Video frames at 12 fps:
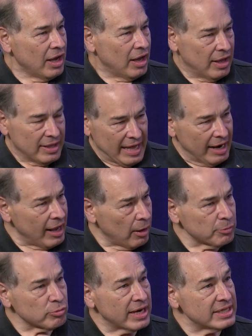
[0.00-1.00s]
uh, that
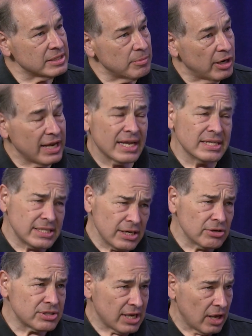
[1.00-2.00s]
helped raise the money,
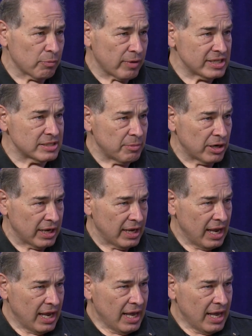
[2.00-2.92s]
continues to help raise the money